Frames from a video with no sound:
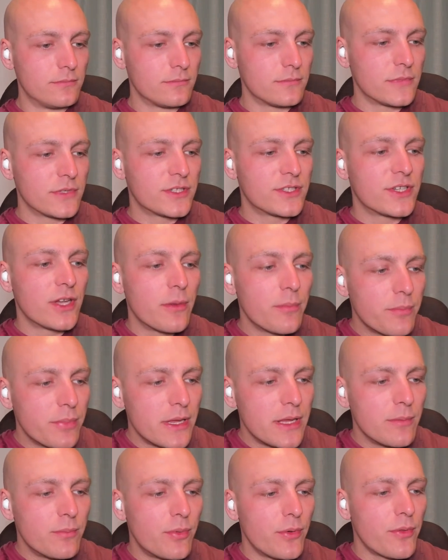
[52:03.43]
Some
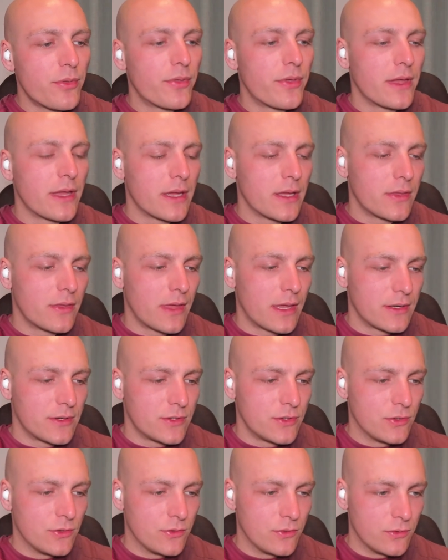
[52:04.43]
people think that
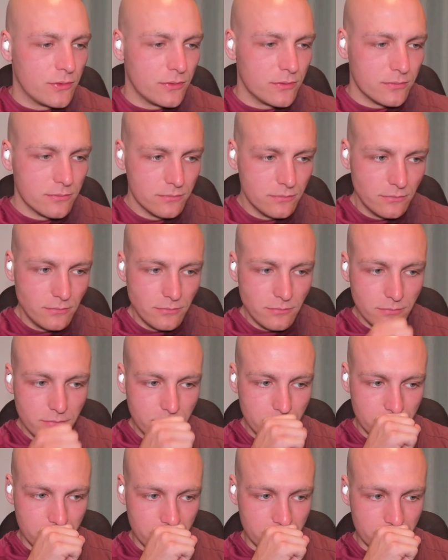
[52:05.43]
to
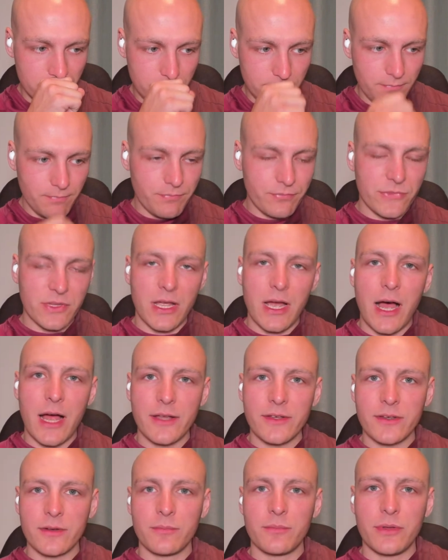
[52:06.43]

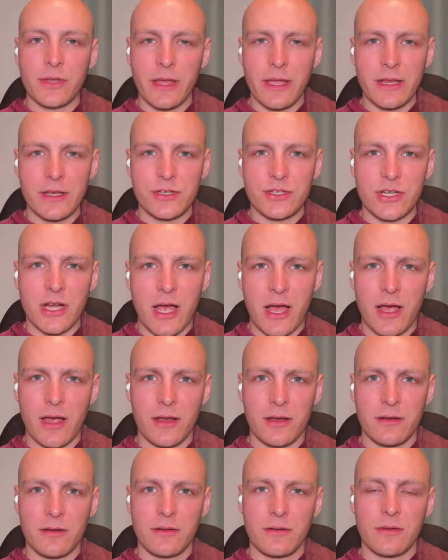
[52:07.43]
contemplate
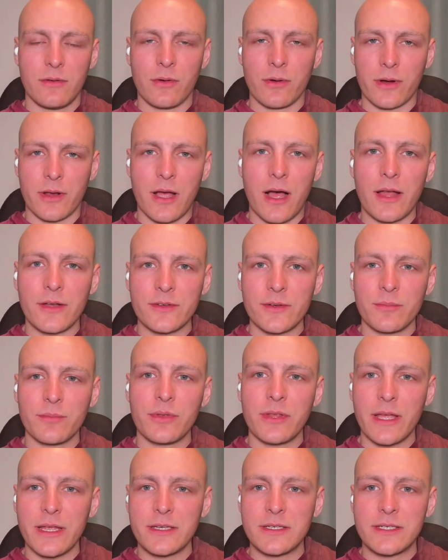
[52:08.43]
Chan or
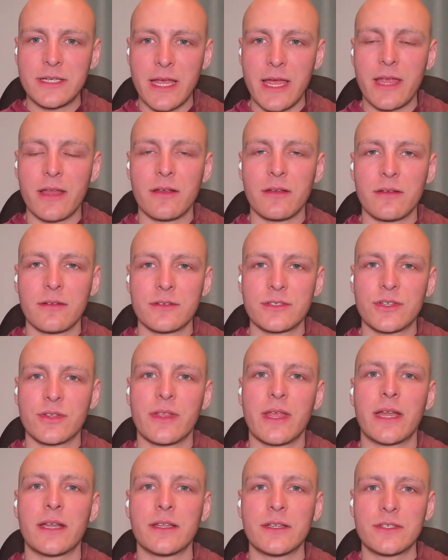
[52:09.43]
contemplate Zen, so
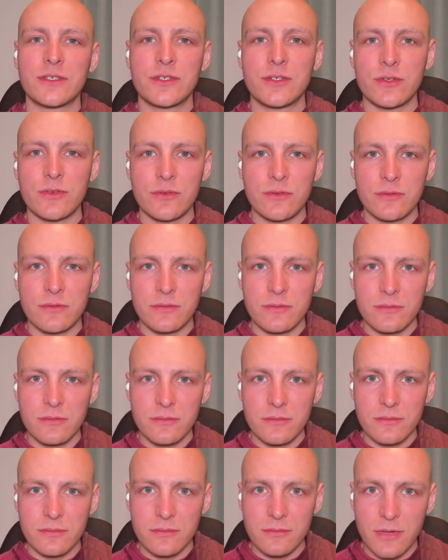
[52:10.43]
that is to
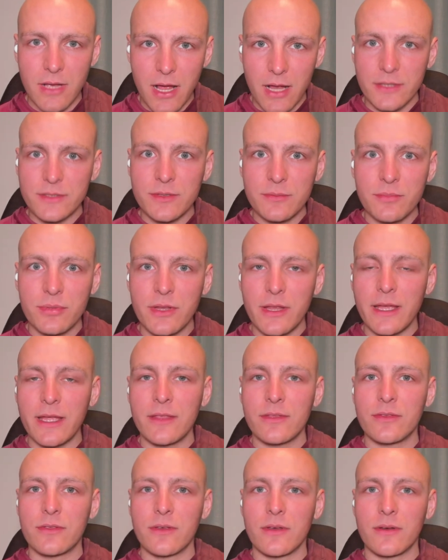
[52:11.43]

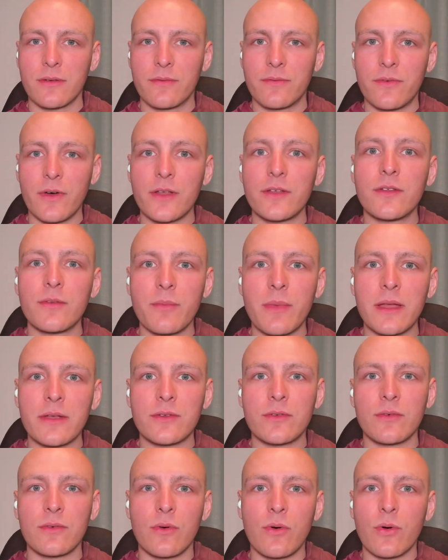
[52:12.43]
contemplate the
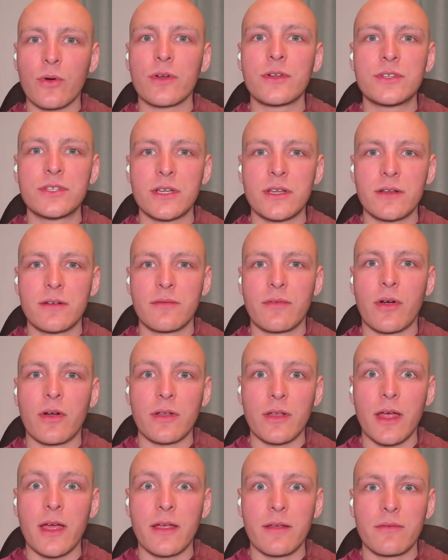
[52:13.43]
fundamental origin of our
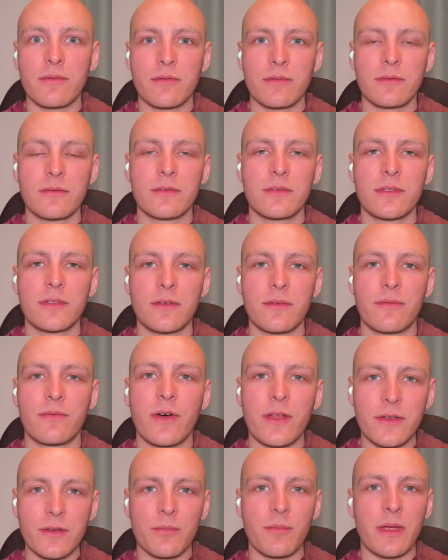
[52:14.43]
life, the
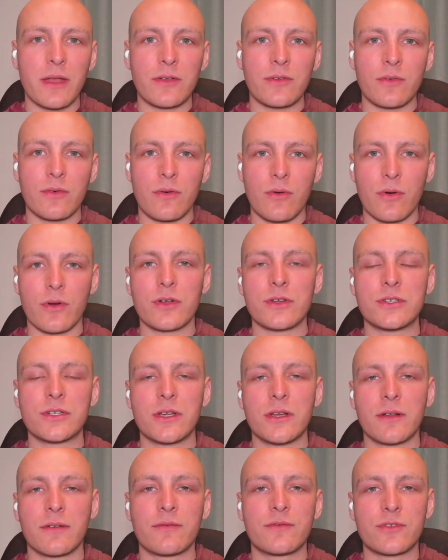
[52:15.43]
fundamental
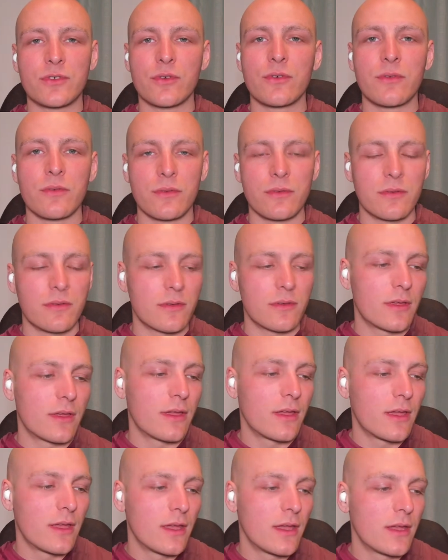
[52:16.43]
origin of truth,
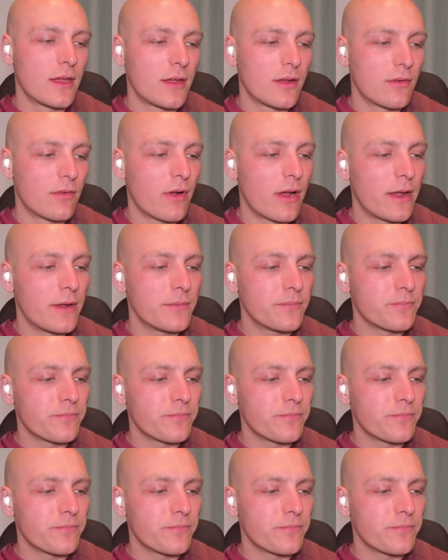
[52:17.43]
right?